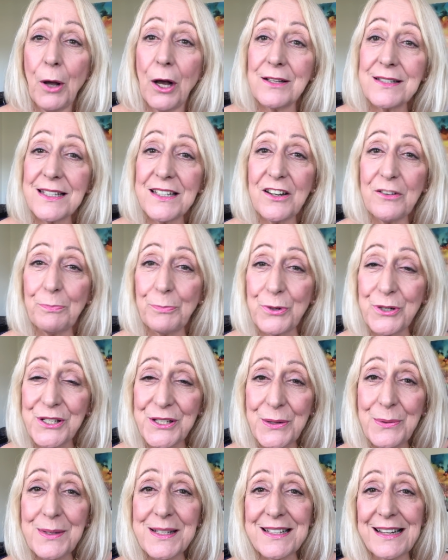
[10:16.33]
positive
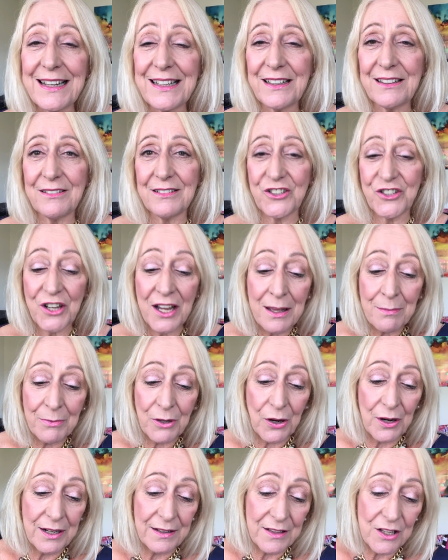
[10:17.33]
pursuits like
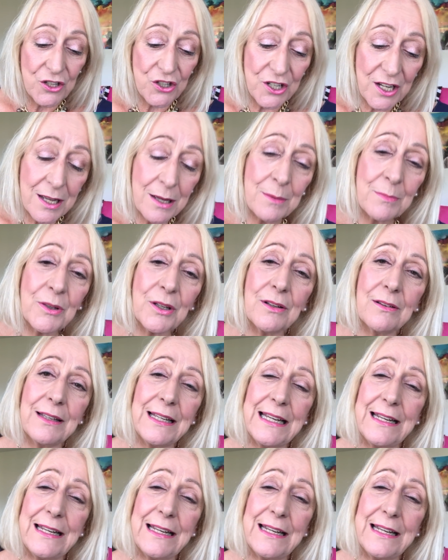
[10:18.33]
gym, going to the gym,